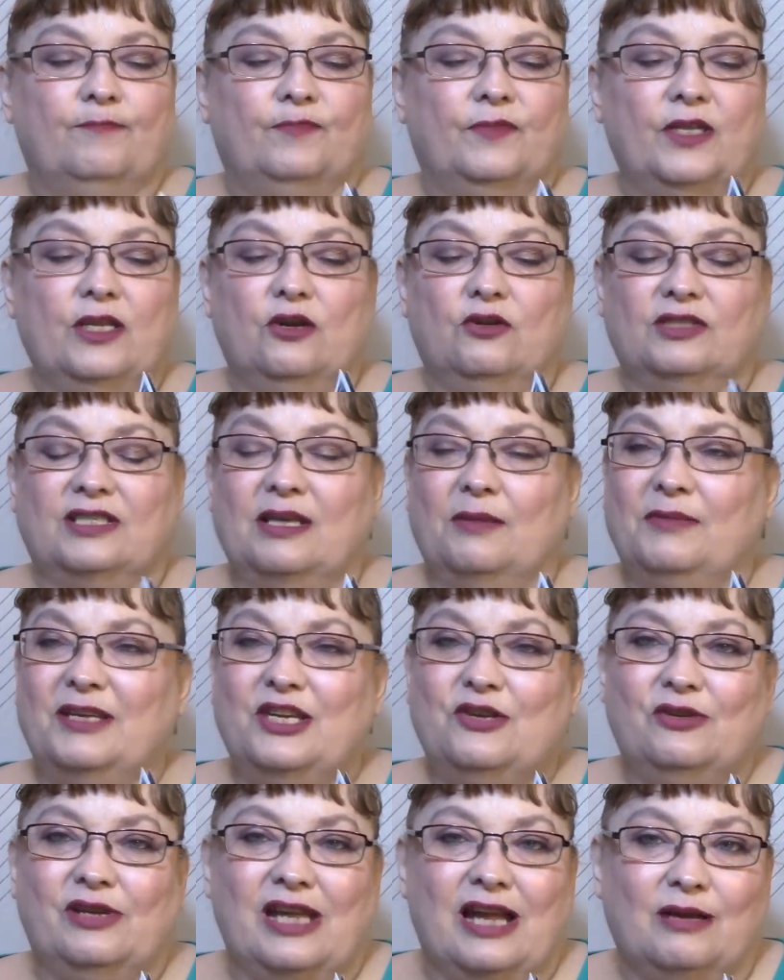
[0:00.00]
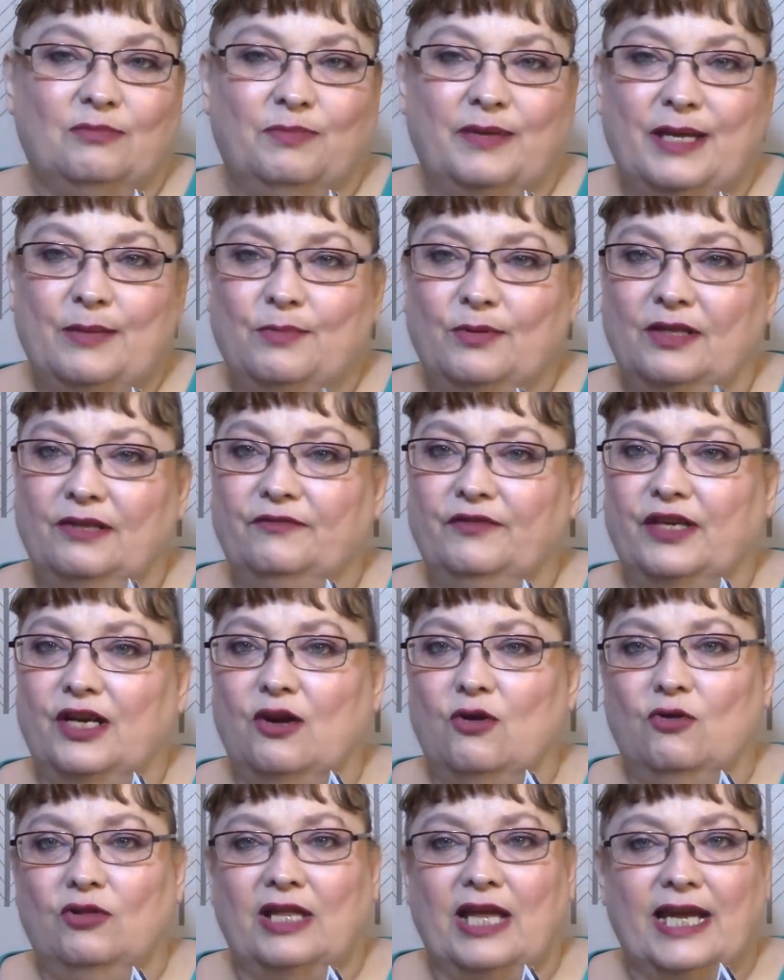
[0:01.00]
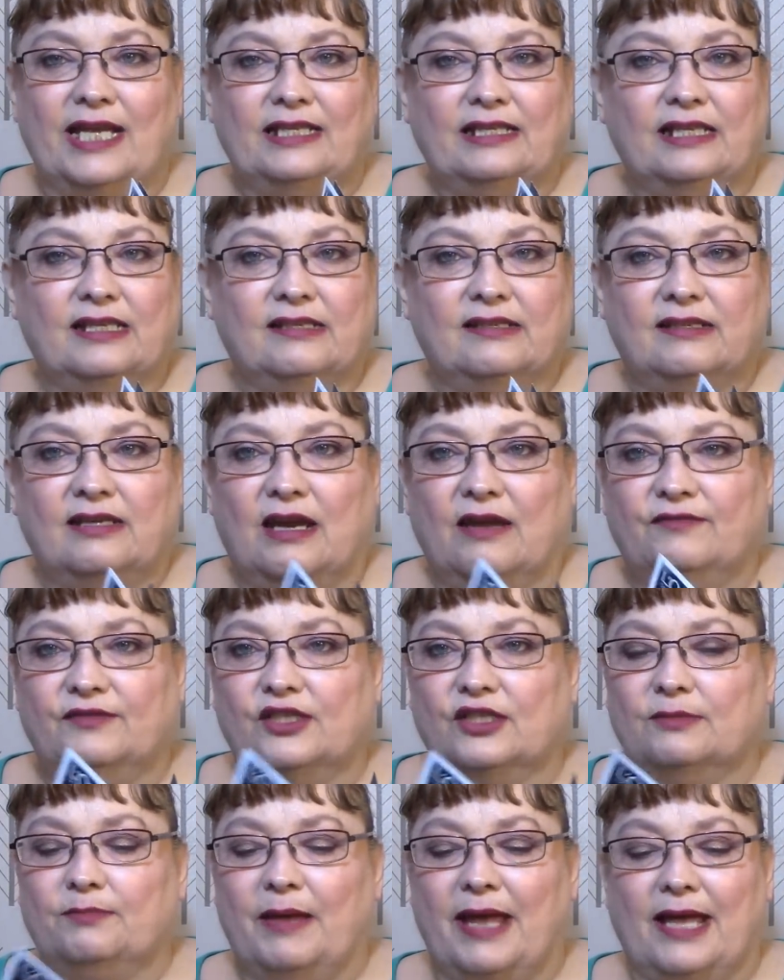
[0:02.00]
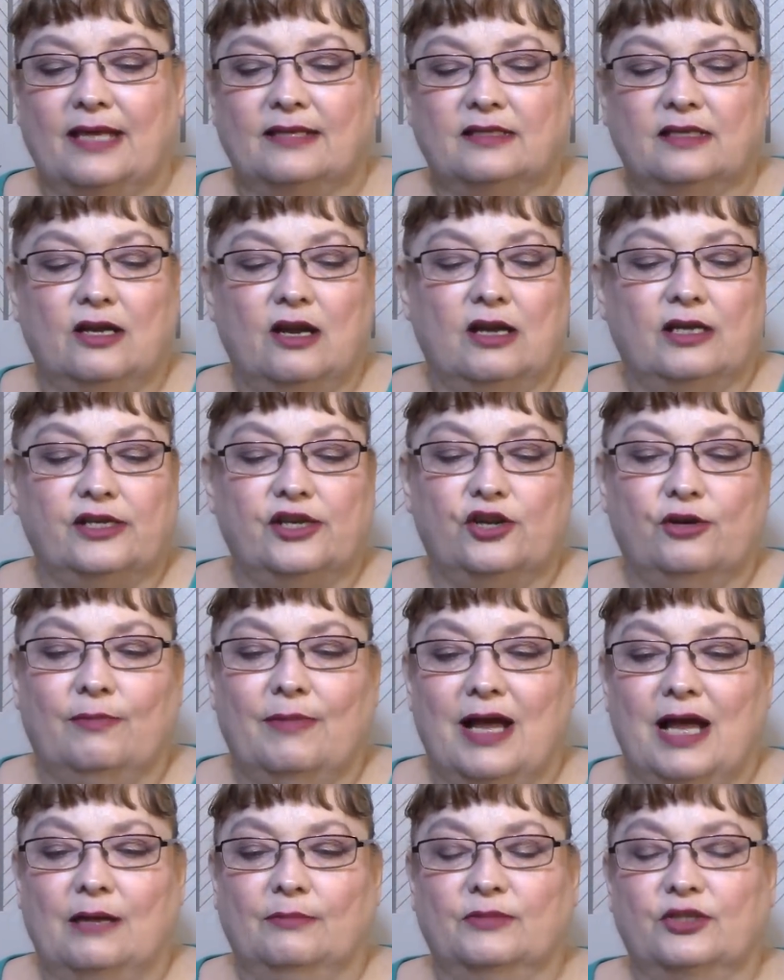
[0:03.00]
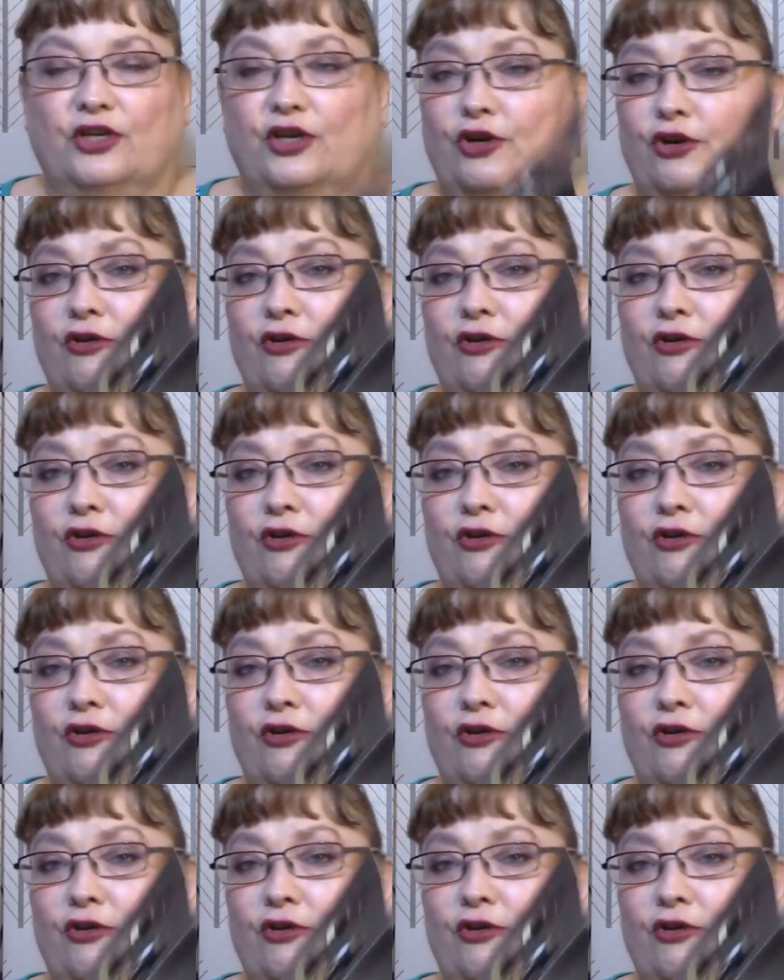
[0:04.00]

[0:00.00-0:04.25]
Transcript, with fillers: You know, some of you young people, if you don't like this stuff, just pass it on to your moms or your